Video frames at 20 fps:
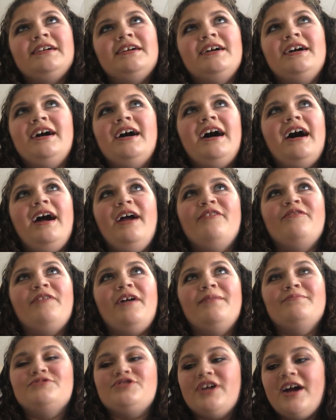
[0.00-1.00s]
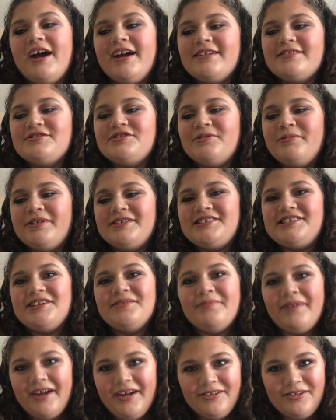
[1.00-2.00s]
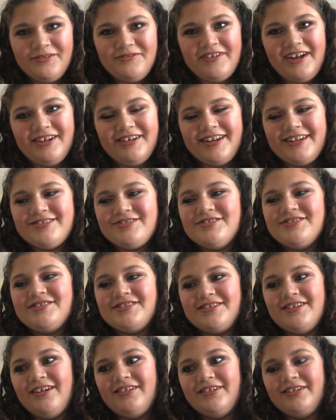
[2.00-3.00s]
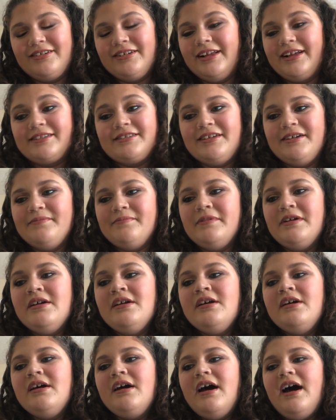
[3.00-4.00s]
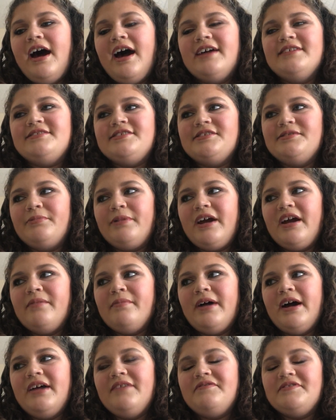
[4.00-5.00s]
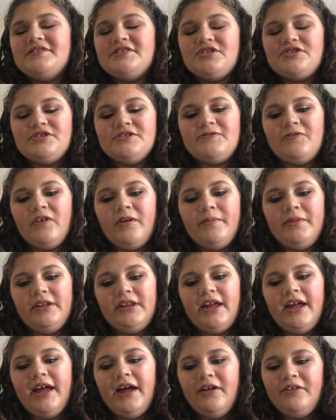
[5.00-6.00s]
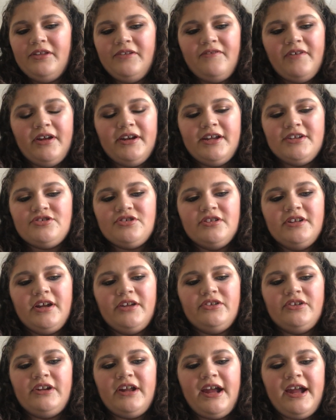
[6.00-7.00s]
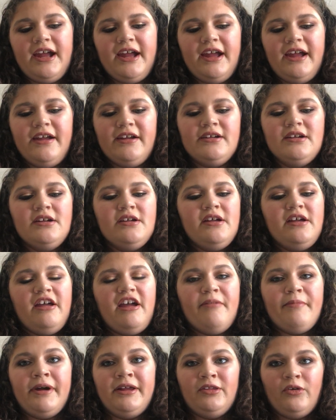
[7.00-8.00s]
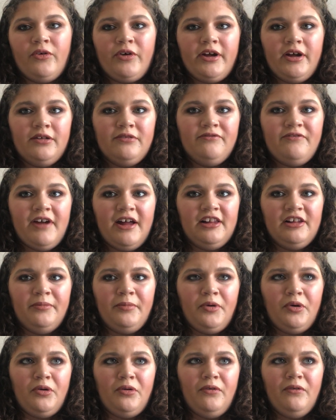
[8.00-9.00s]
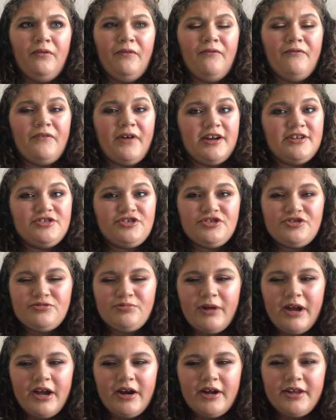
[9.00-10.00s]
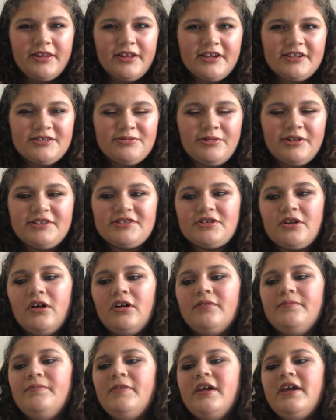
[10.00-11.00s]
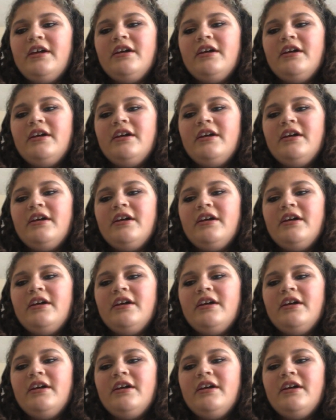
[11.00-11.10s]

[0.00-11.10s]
I'm trying to wear some of my other foundations and not neglect them. I did wear my Physicians Formula Healthy Foundation the other day and my L'Oreal Infallible Fresh Wear, I think is what it's called.